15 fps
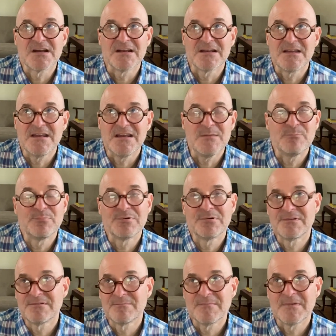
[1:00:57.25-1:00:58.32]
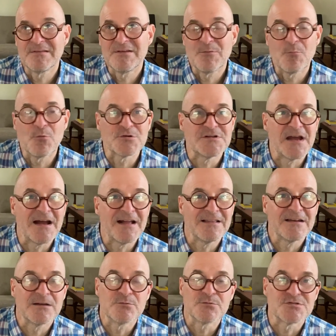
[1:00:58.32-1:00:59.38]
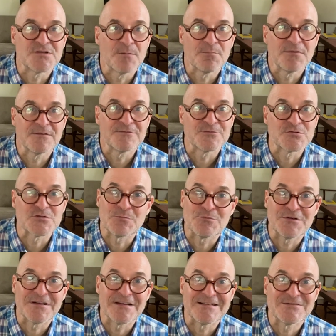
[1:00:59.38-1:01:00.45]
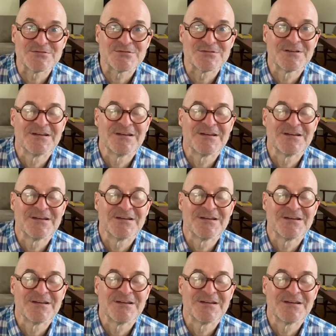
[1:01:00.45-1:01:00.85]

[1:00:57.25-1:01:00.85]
Keep my mortality was something for someone else.